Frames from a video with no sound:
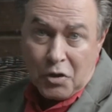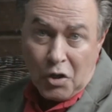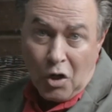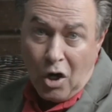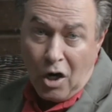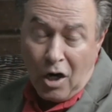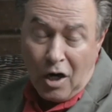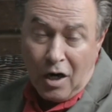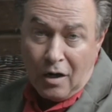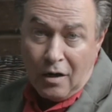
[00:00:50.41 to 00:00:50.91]

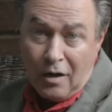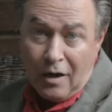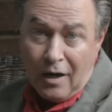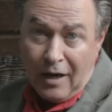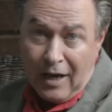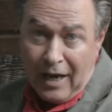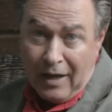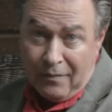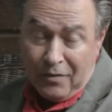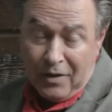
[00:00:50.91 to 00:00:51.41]
are
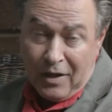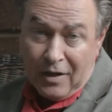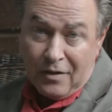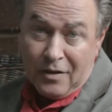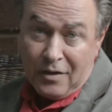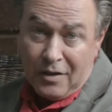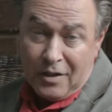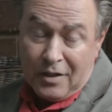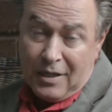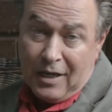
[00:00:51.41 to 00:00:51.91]
at the end
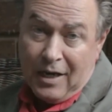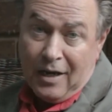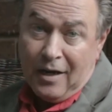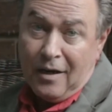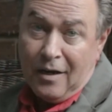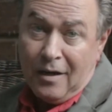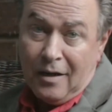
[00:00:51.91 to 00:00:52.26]
of the day.